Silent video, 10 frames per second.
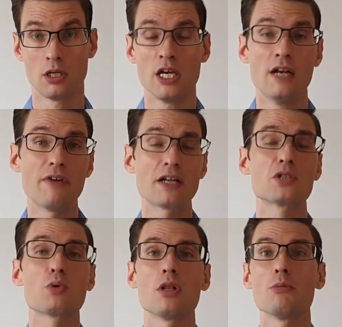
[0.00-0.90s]
In fact, it's
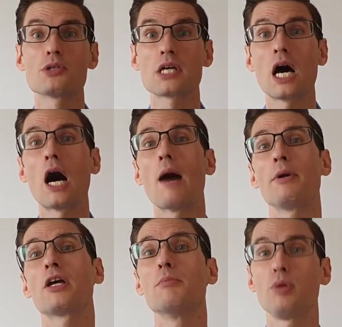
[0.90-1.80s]
one of the most
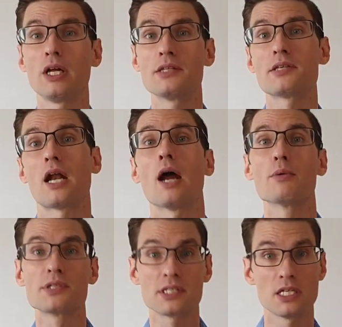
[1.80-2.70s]
common complaints that I
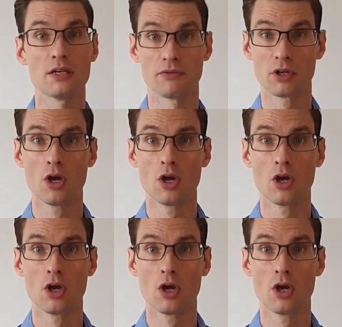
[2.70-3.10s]
receive,